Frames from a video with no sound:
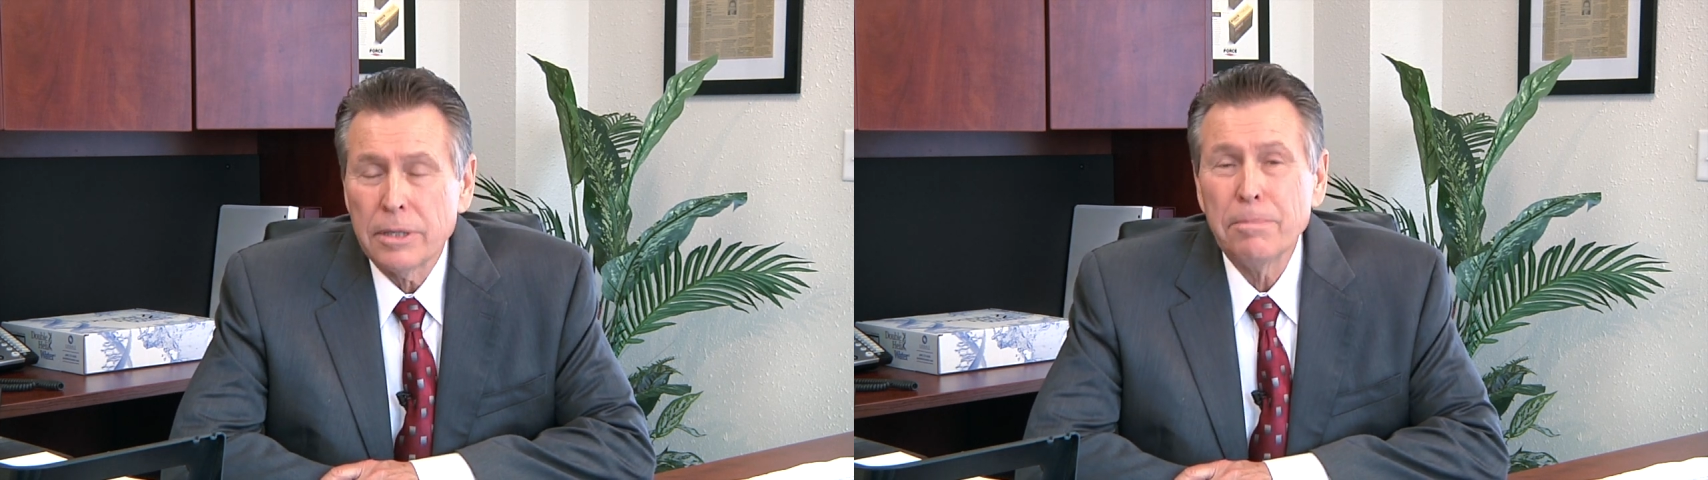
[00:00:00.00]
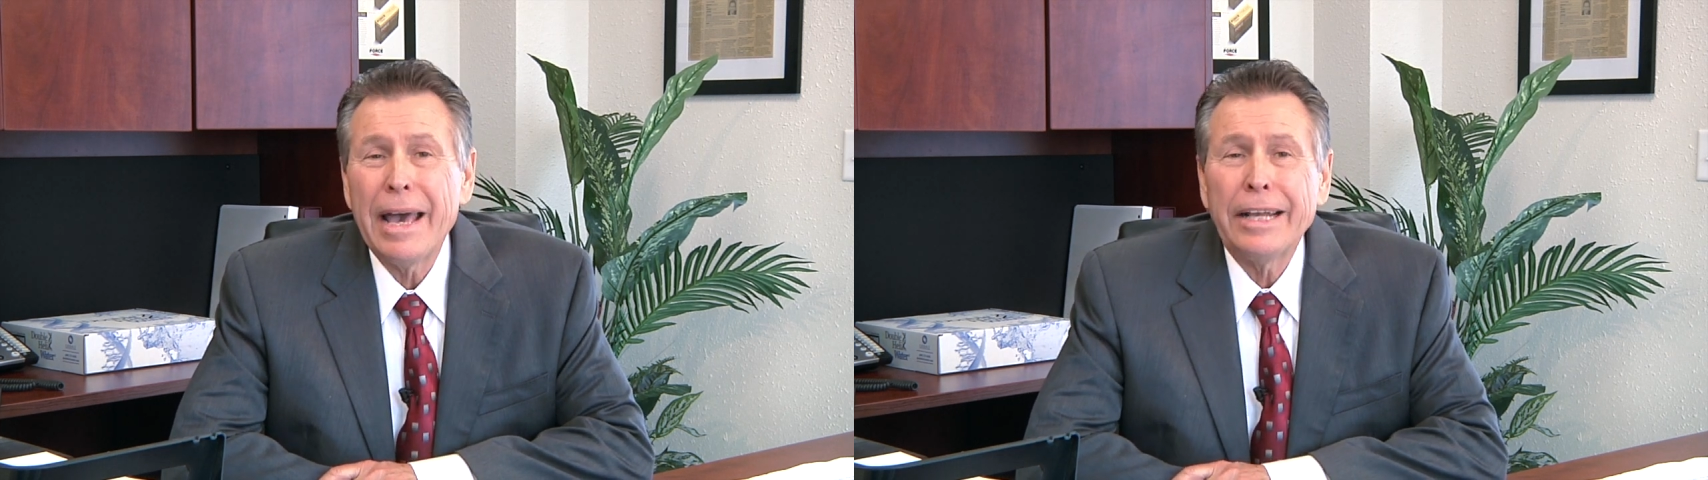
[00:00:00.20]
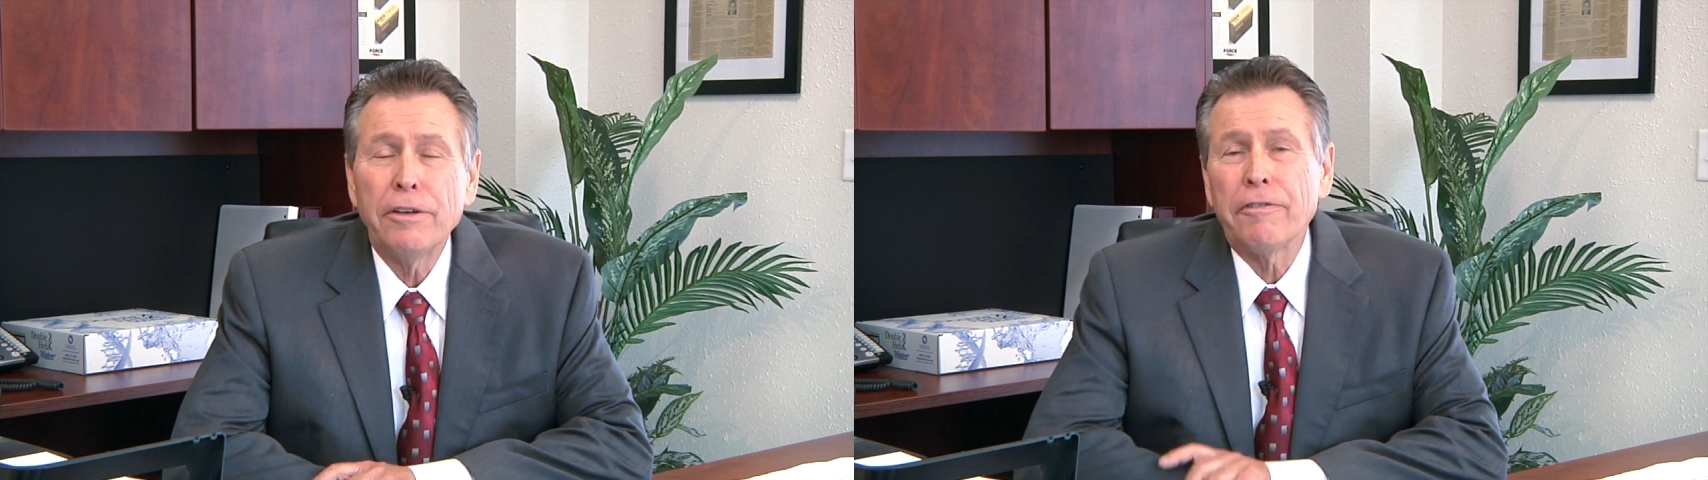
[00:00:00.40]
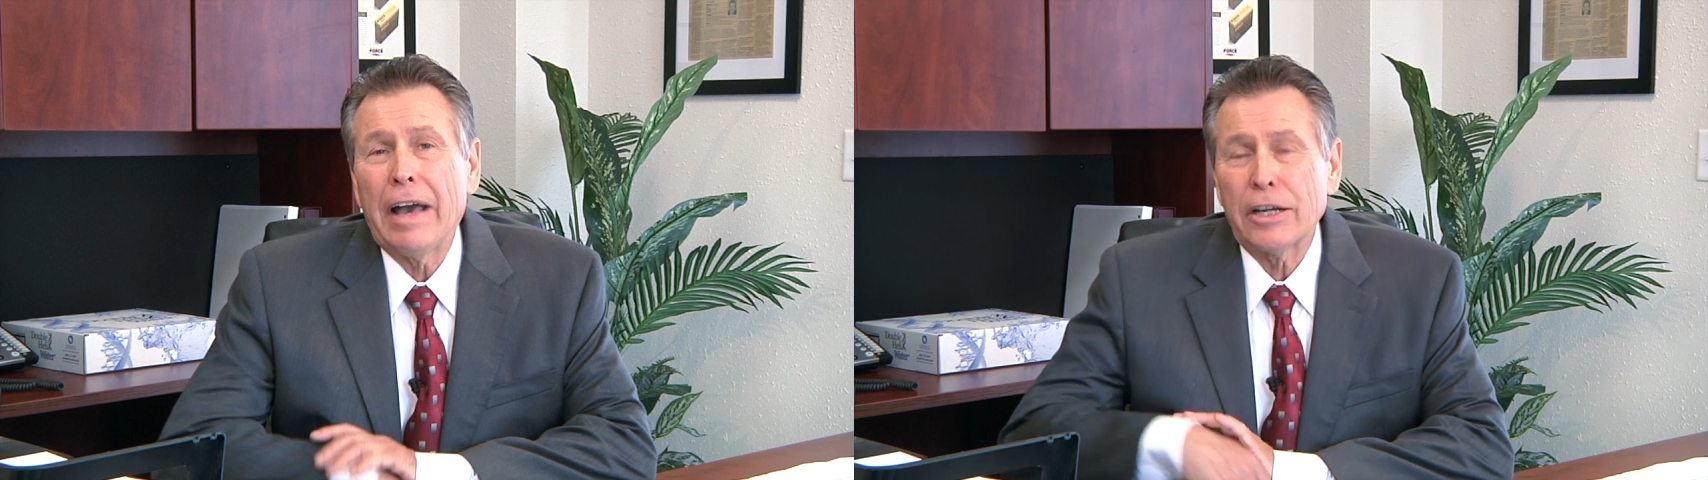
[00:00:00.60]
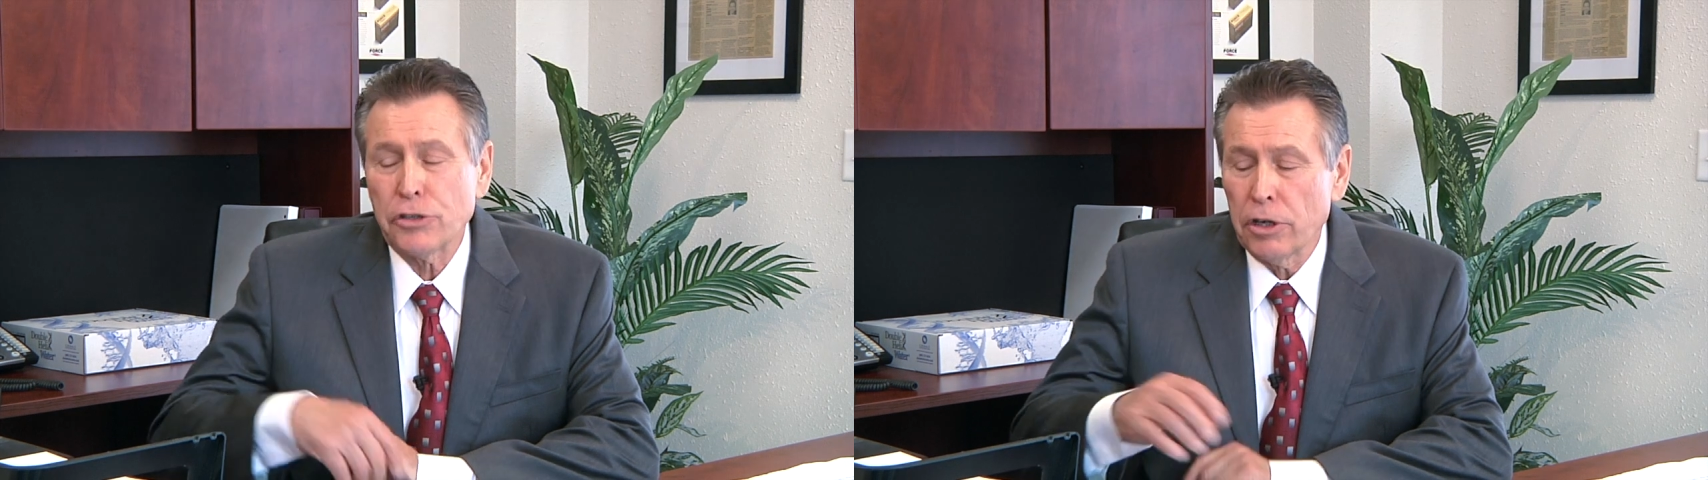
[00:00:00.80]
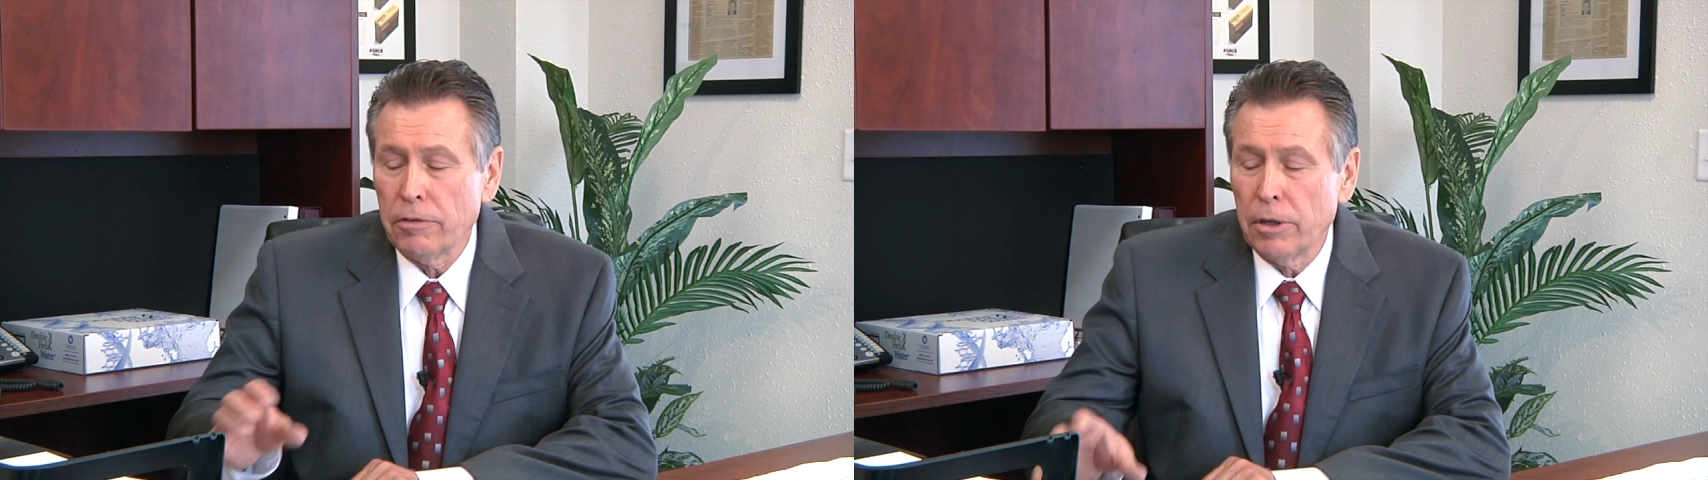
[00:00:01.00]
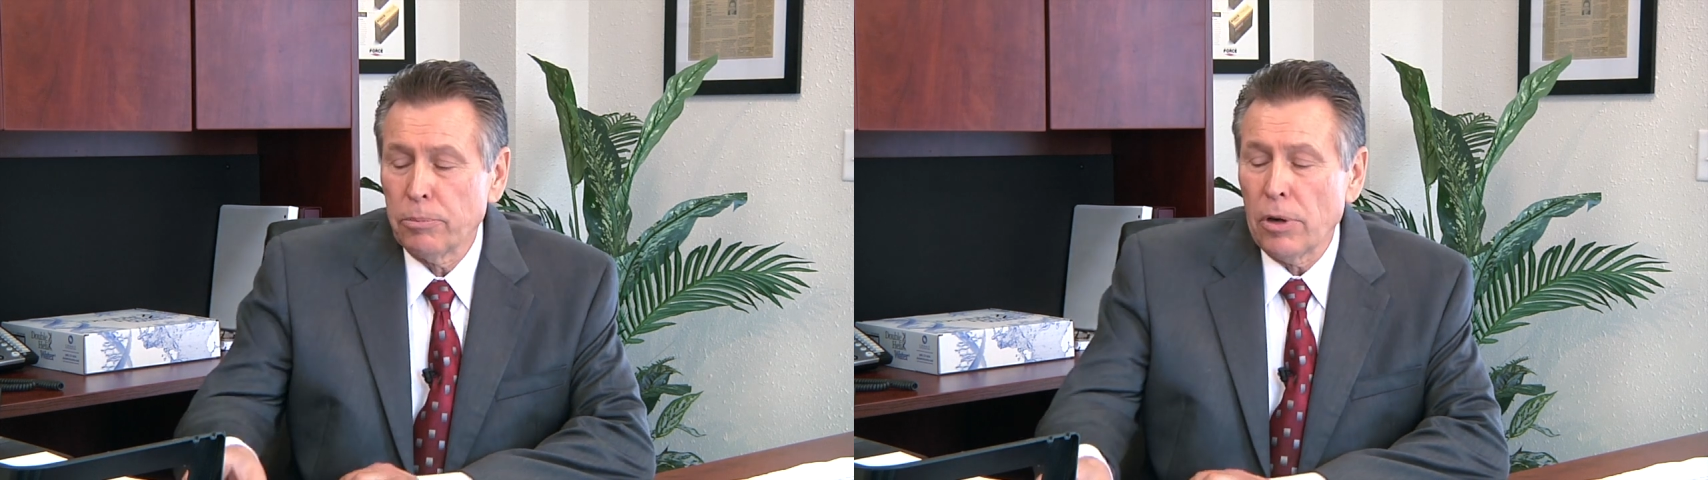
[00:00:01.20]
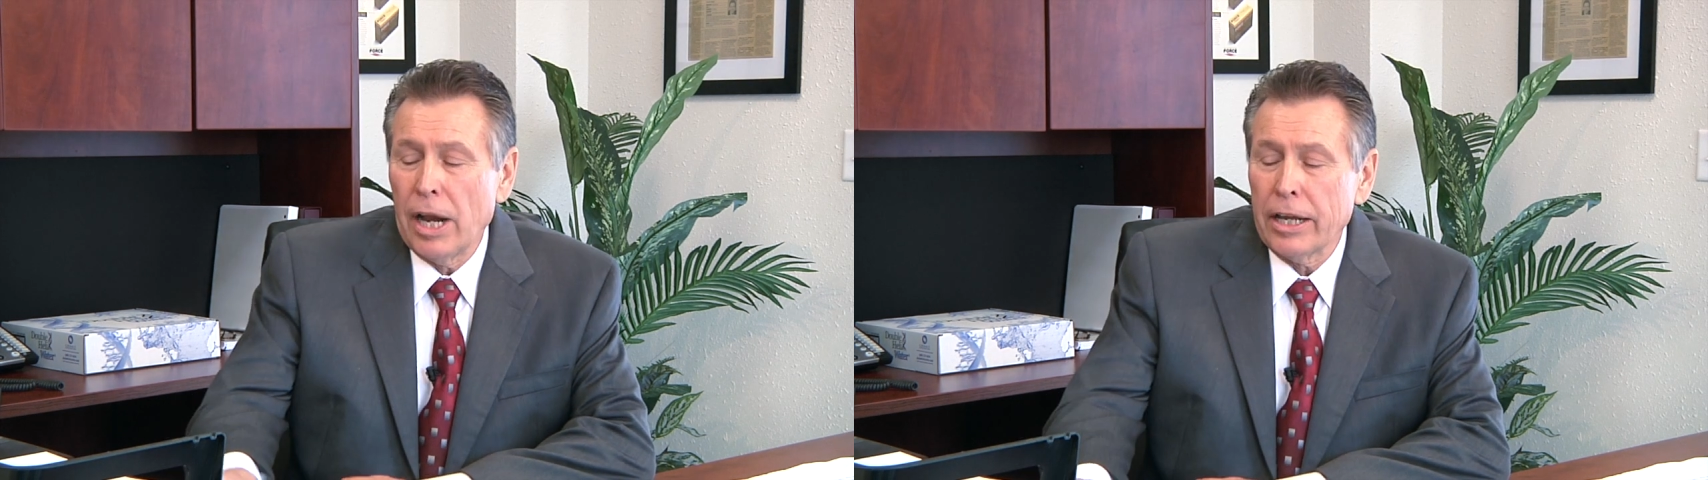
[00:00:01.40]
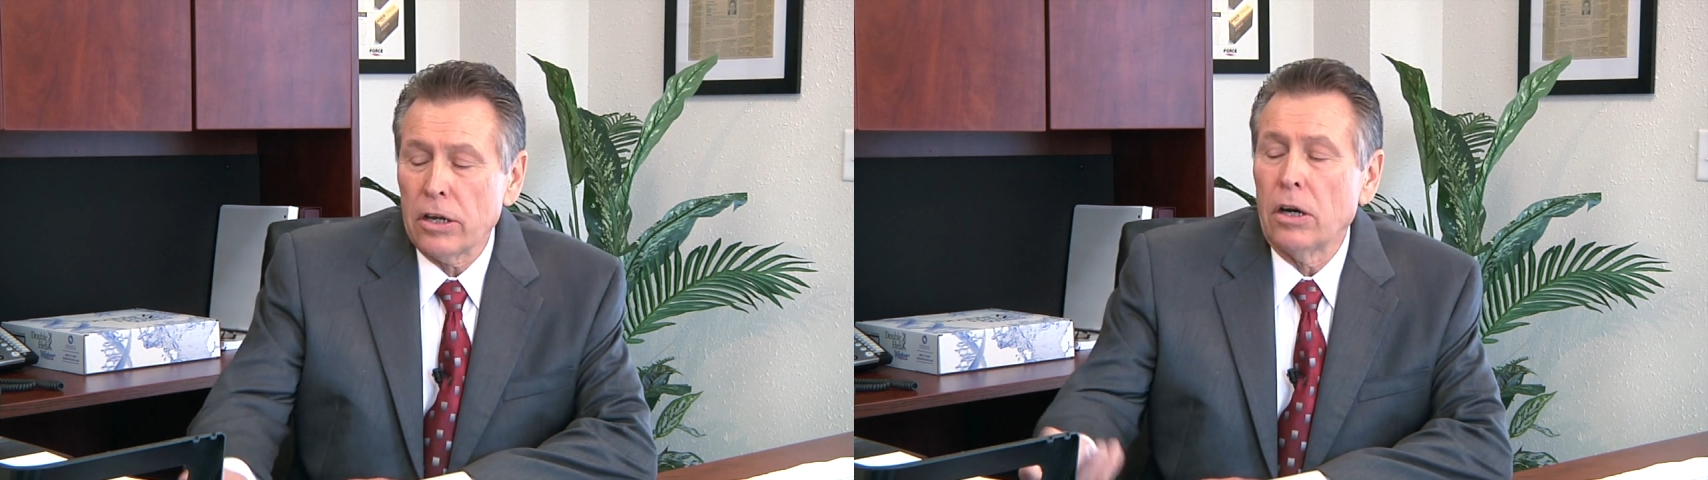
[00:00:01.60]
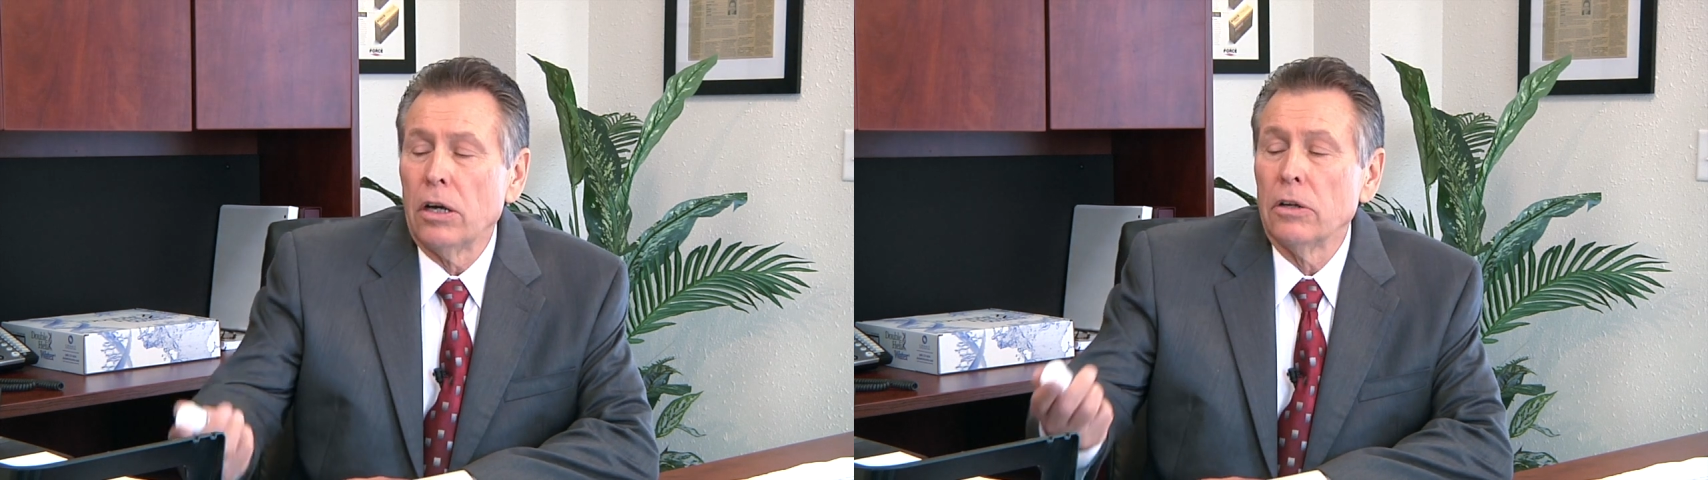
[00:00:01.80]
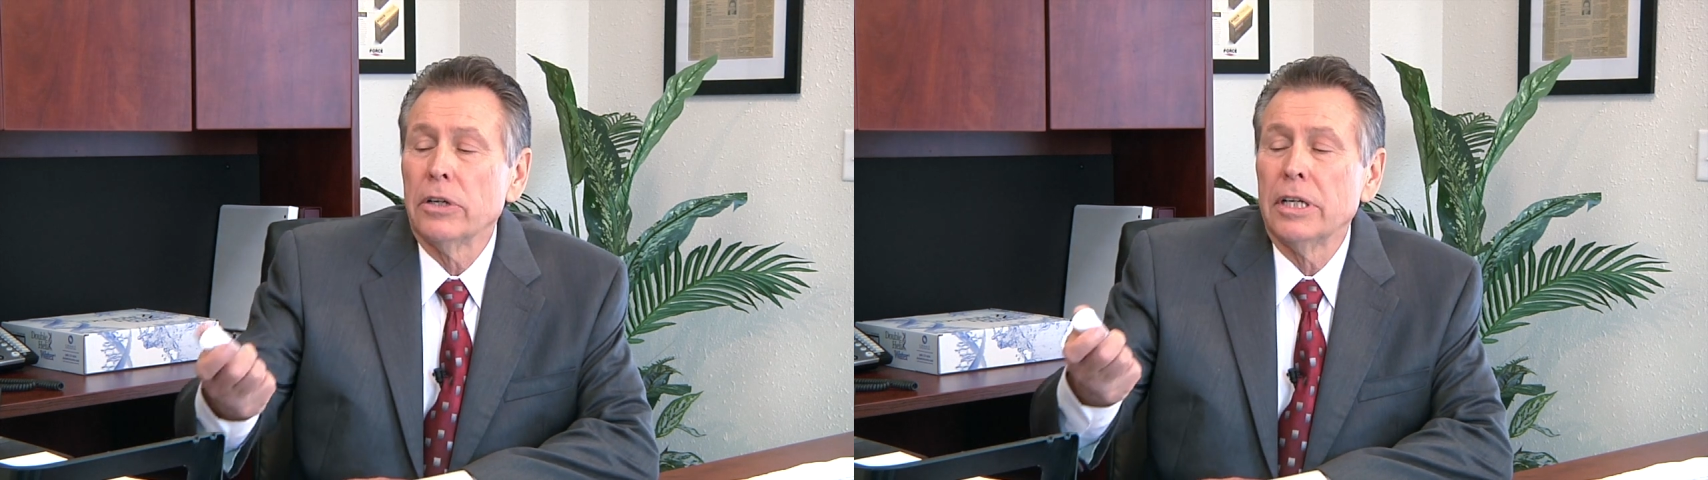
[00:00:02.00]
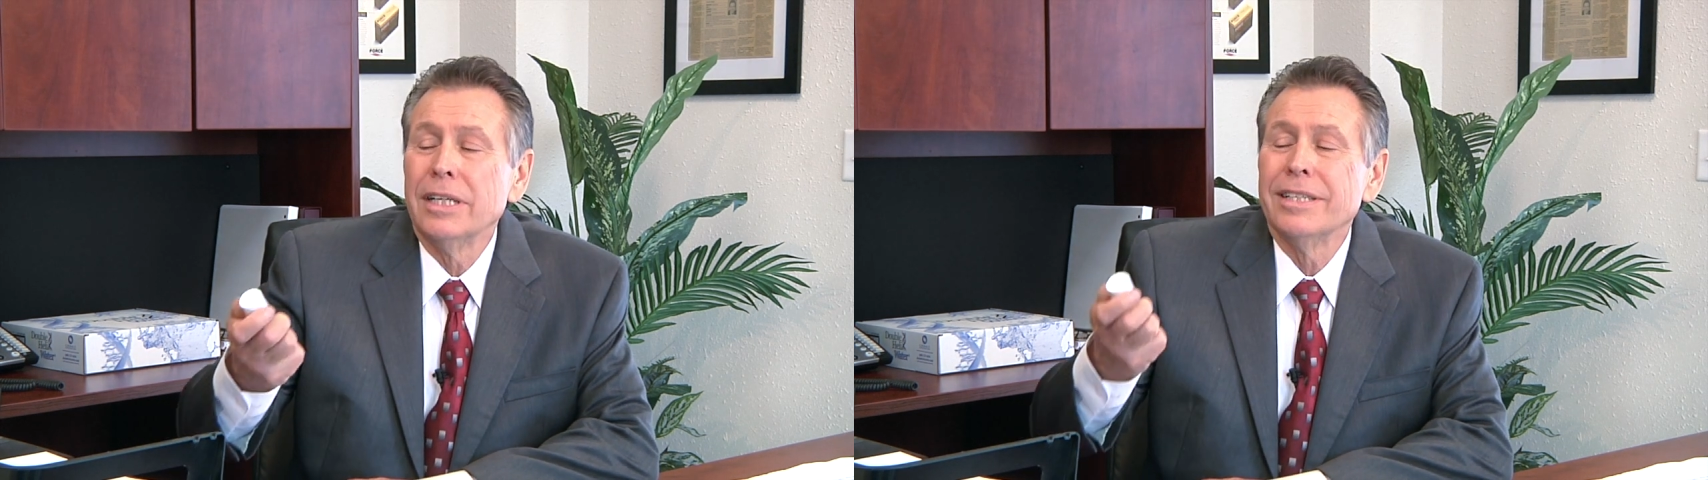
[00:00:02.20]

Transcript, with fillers: the manufacturer of a product called